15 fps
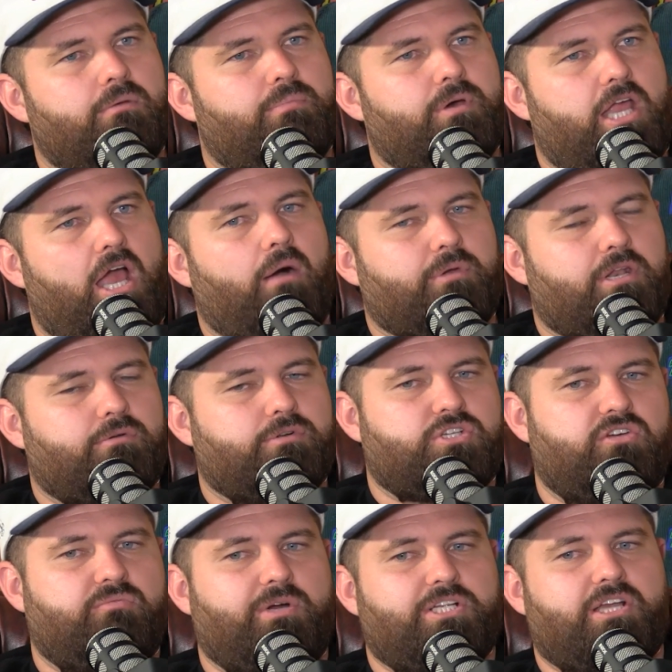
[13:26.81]
But yeah, I'm going to
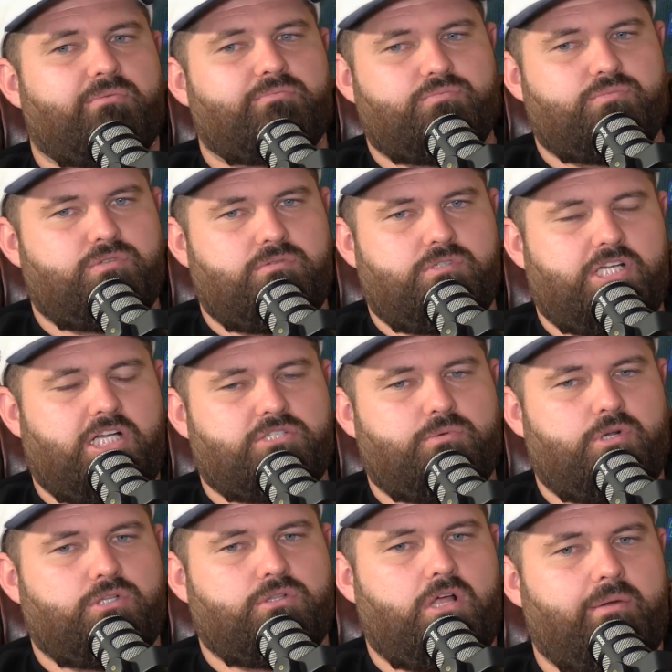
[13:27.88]
reserve my
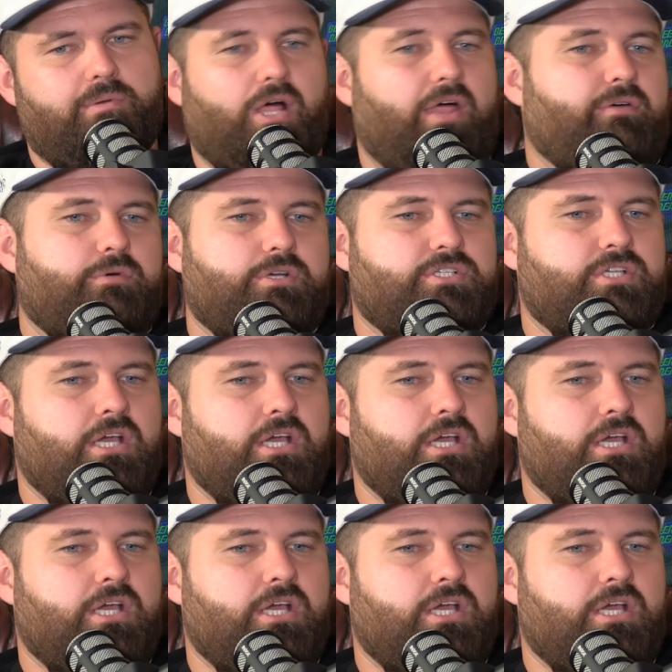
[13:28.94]
judgment on Lomax. Like there was